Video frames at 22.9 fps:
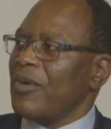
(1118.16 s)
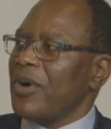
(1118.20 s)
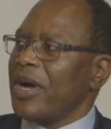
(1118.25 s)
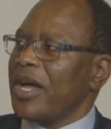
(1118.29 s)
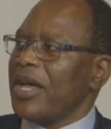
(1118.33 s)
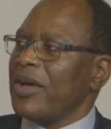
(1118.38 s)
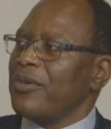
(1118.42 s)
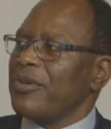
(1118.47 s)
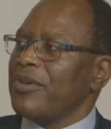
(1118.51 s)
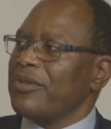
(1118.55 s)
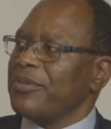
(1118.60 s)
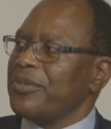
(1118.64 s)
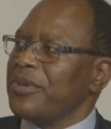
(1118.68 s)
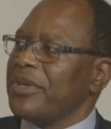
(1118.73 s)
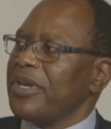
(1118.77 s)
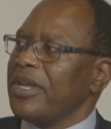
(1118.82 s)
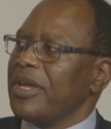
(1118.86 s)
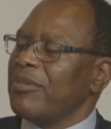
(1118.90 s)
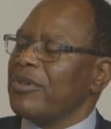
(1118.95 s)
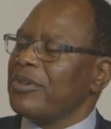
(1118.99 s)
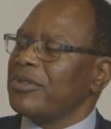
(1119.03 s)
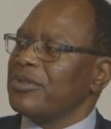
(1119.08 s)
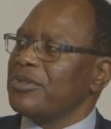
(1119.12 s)
Why we've been
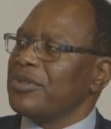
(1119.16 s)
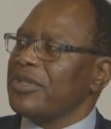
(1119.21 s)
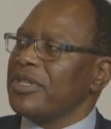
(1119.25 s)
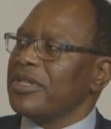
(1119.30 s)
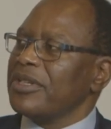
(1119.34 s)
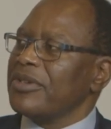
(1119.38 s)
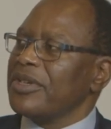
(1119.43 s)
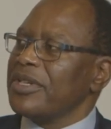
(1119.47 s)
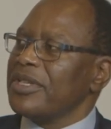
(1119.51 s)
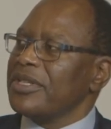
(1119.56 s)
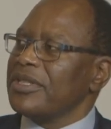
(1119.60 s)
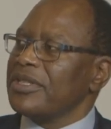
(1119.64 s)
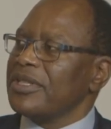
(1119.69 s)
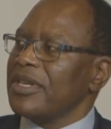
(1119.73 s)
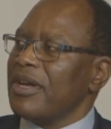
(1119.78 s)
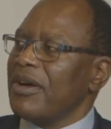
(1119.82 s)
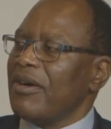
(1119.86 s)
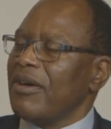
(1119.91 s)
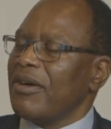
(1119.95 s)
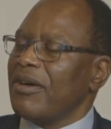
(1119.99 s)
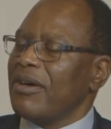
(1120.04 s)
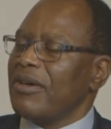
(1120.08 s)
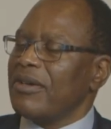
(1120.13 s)
able to increase
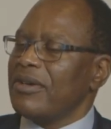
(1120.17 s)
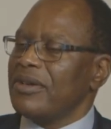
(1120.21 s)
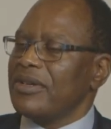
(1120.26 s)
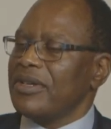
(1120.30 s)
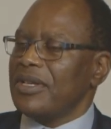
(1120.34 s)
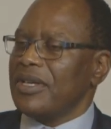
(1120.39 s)
our